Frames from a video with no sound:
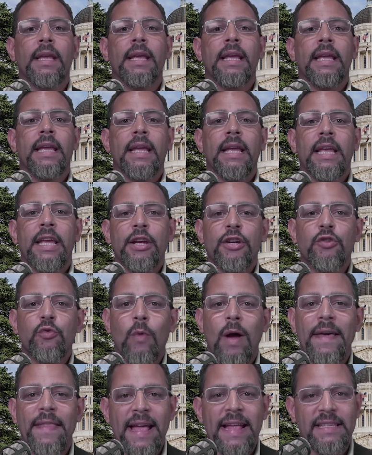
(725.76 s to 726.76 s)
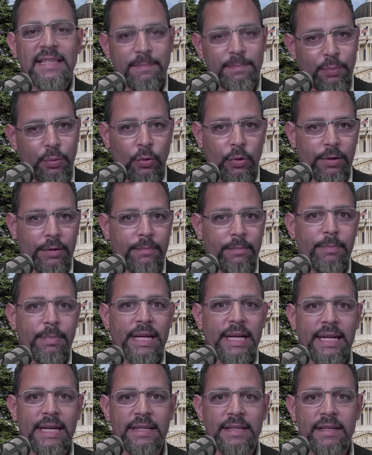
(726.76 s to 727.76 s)
here's why that's important.
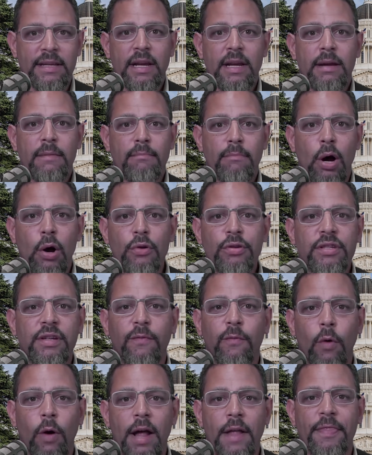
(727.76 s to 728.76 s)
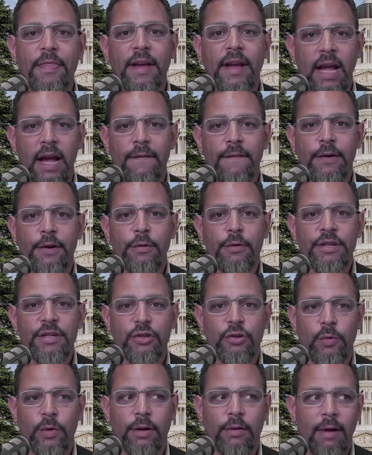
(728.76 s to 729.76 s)
Because most of what the governor is
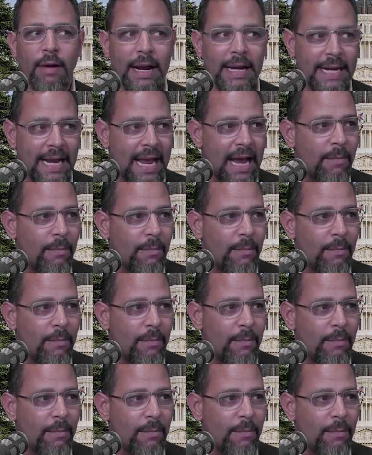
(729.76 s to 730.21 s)
doing right now,